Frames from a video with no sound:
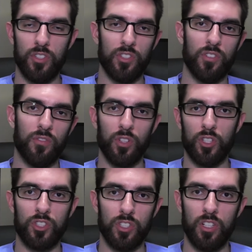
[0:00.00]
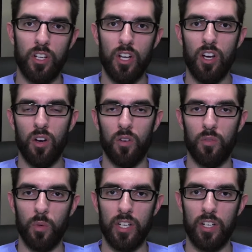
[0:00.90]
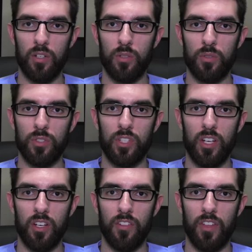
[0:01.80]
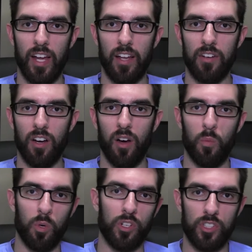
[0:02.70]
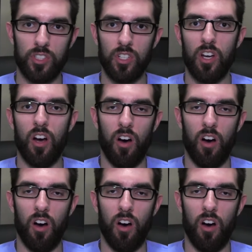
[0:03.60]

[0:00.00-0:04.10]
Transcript: This is the version of Windows that uh, works